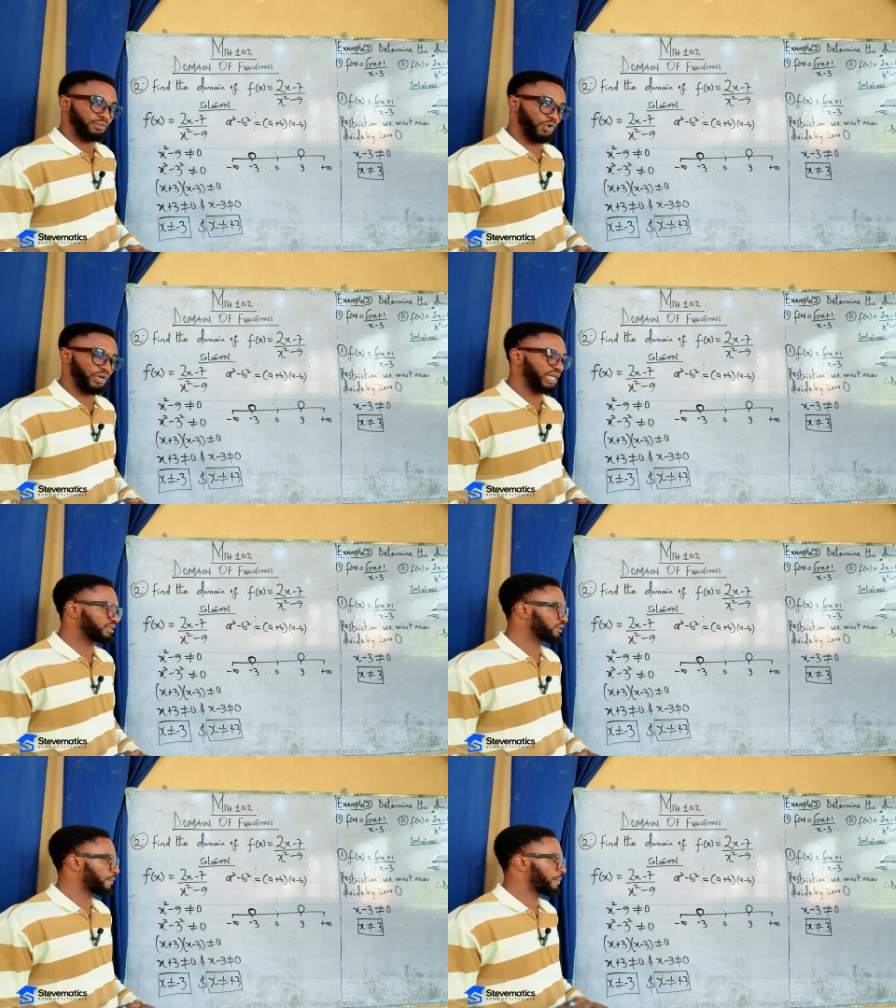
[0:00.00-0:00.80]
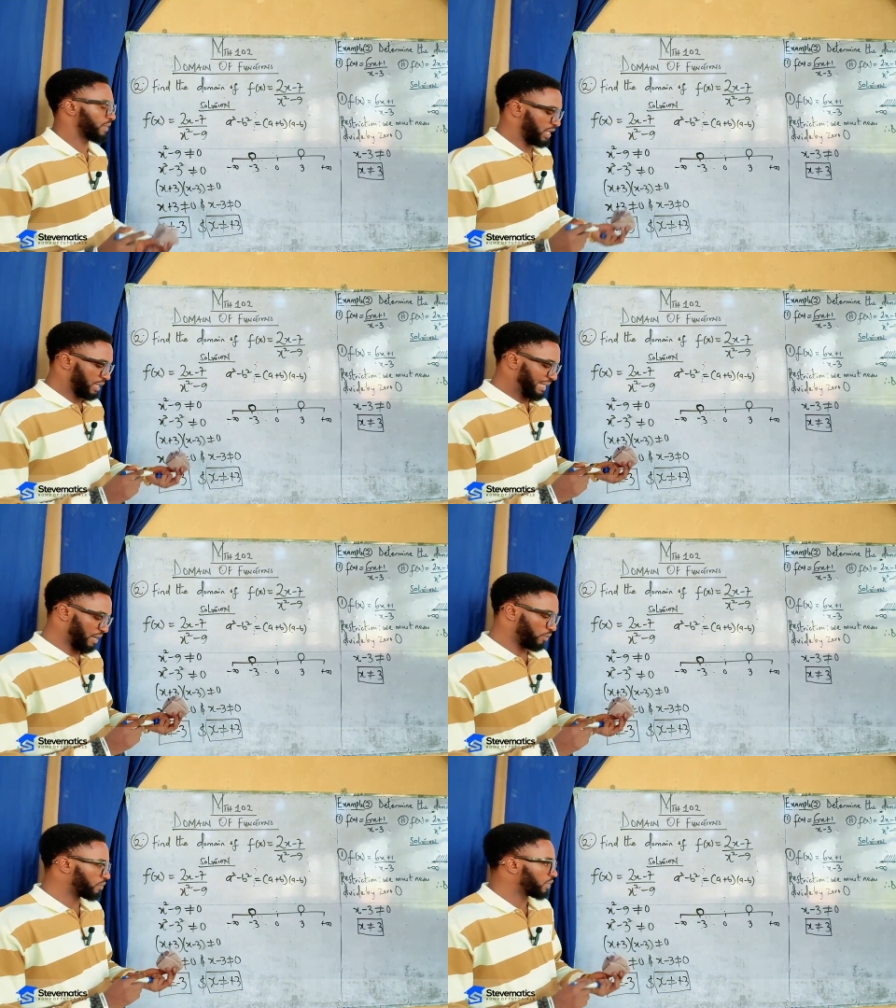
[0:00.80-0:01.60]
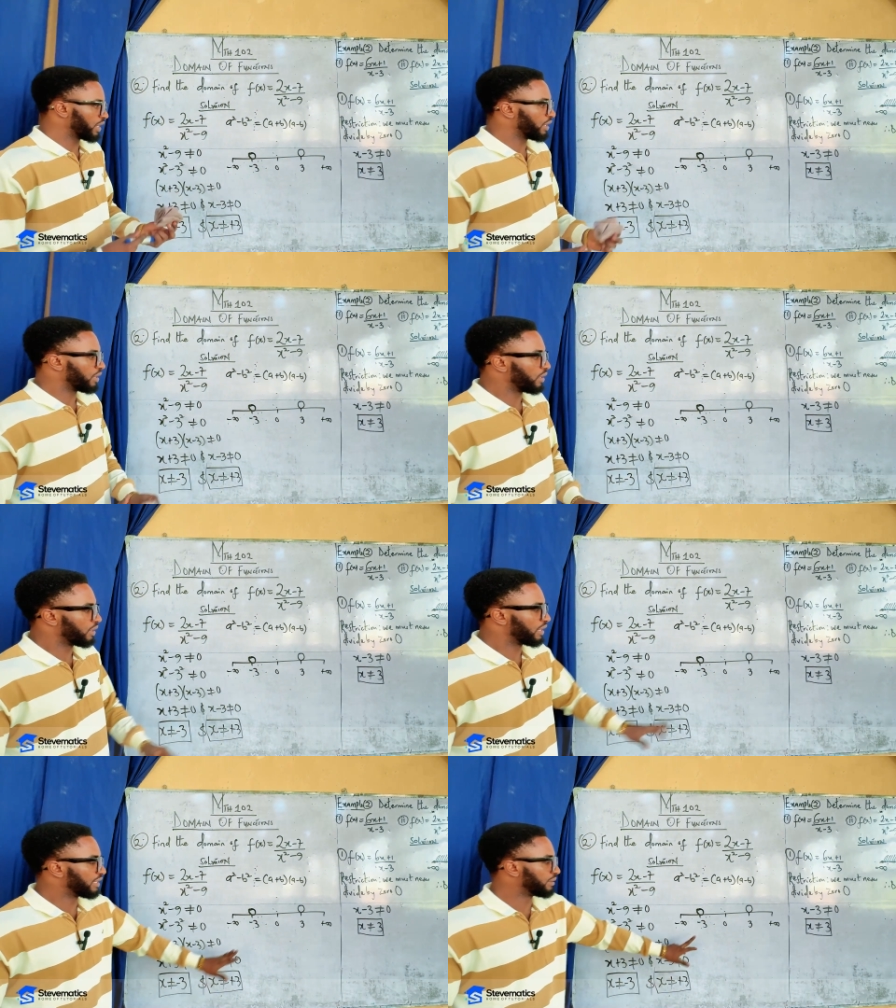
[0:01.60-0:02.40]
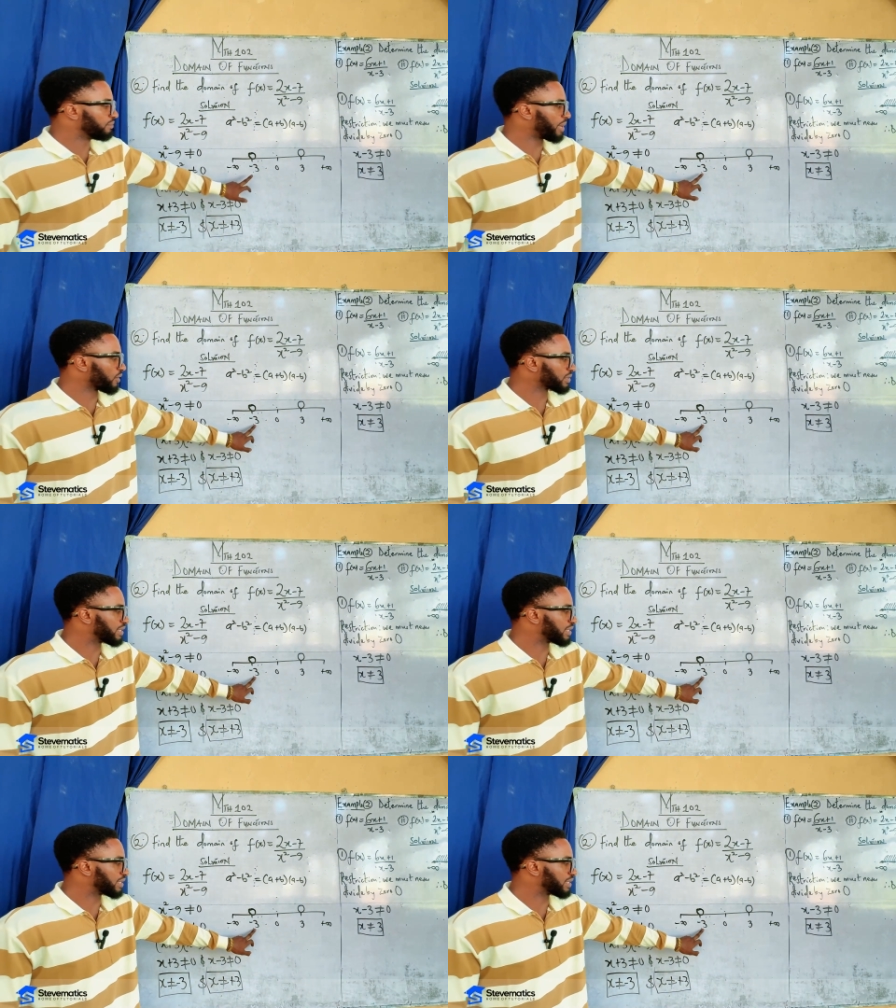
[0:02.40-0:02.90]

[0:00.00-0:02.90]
All right. Now, minus